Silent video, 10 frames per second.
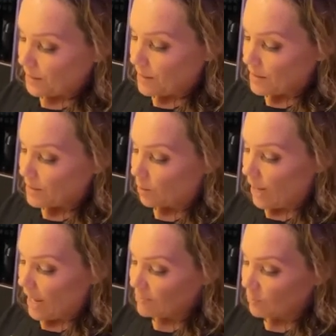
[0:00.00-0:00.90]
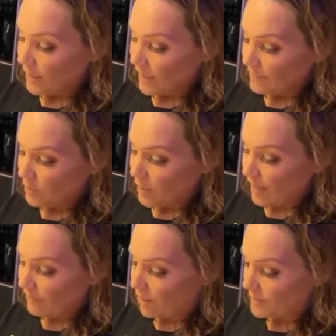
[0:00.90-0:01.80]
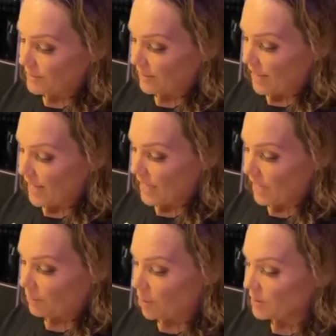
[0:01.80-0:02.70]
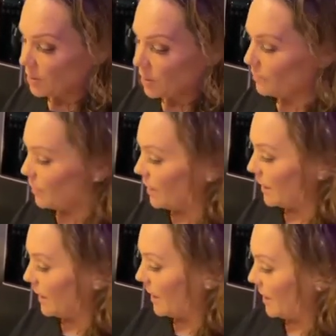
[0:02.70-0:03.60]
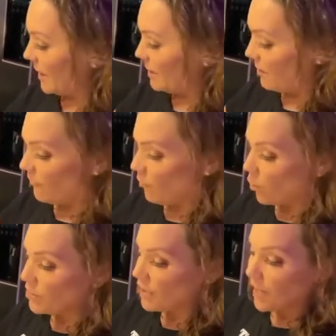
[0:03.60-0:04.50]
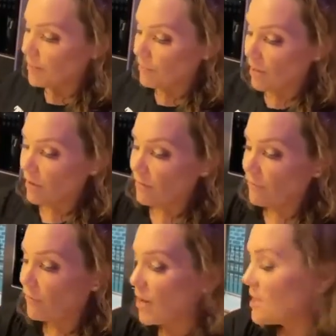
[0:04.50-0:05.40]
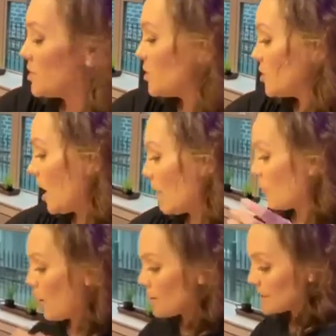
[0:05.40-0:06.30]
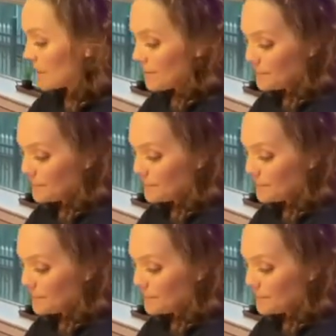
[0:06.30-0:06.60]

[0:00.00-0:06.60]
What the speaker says: So after we have 2.5 cups of that, I'm also gonna put in a 1/4 cup of fresh chopped parsley.